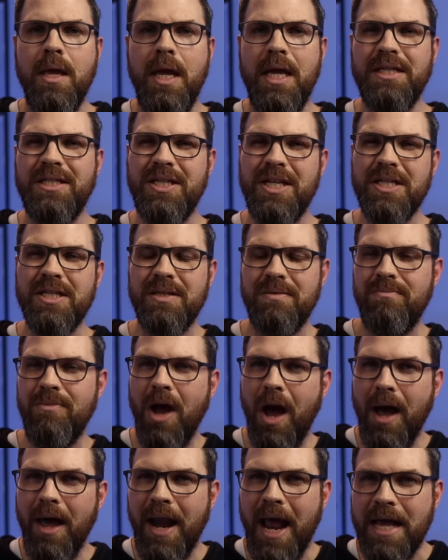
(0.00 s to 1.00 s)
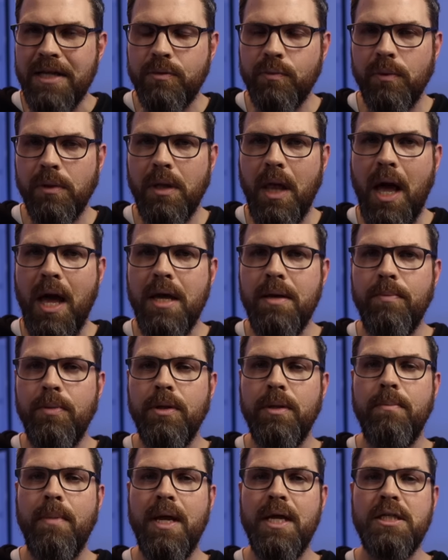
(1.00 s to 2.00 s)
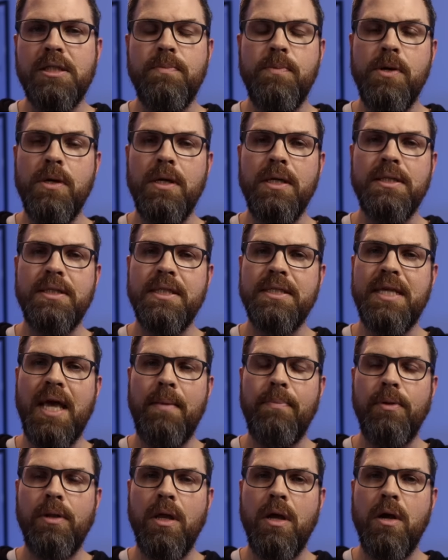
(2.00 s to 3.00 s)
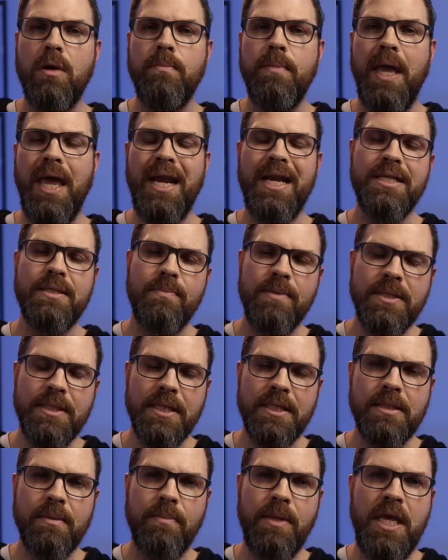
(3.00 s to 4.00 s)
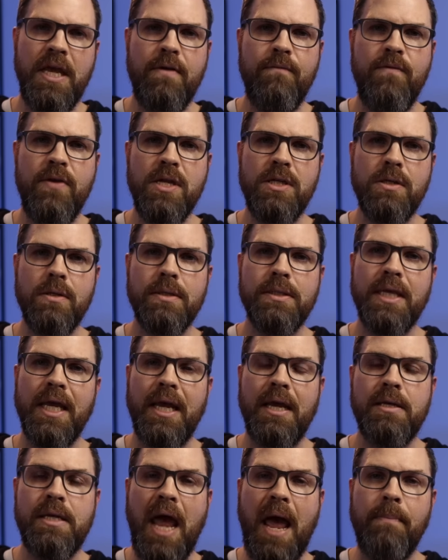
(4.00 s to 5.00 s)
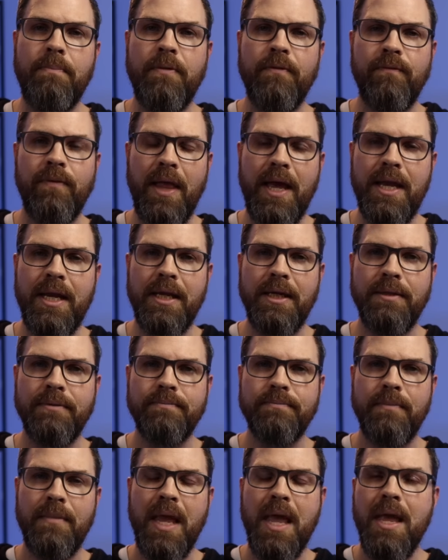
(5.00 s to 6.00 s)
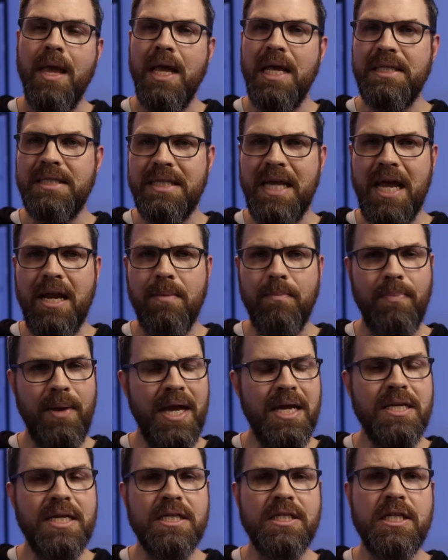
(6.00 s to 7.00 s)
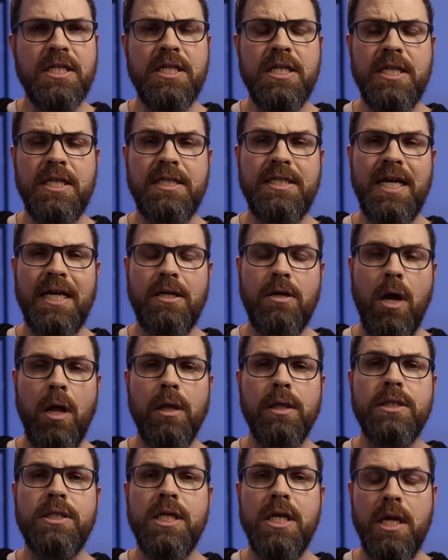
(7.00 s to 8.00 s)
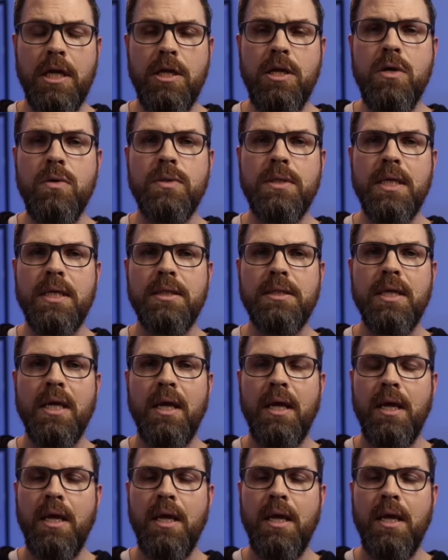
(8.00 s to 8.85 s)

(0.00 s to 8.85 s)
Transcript: It's just not as reliable in my experience as Apple Home, and it's missing some key features like adaptive lighting. Instead, pay attention to the technology it uses.